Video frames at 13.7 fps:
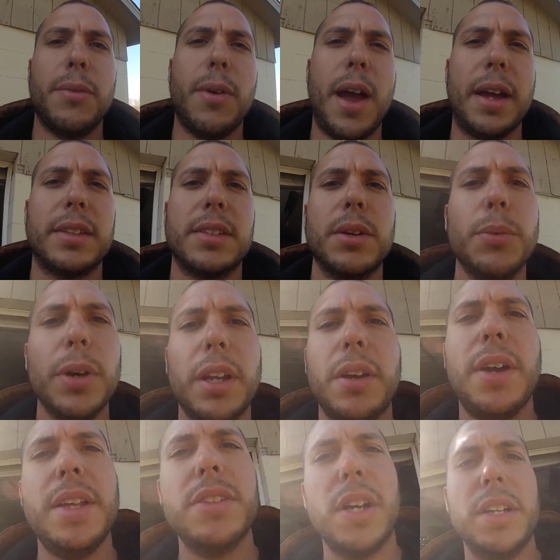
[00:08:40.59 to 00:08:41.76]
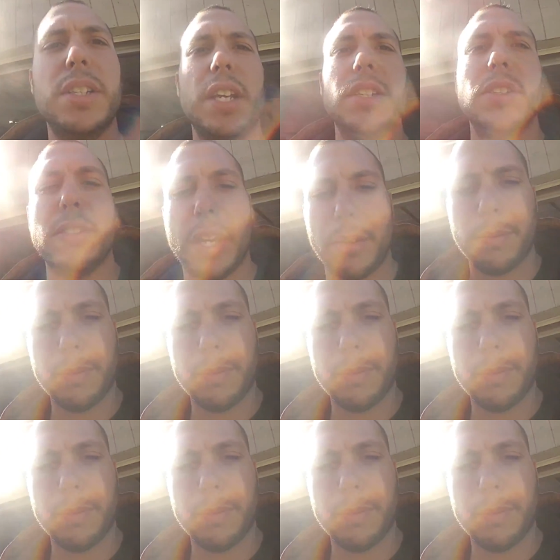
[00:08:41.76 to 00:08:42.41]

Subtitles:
wrecked. So we're going to go ahead and try to change those out.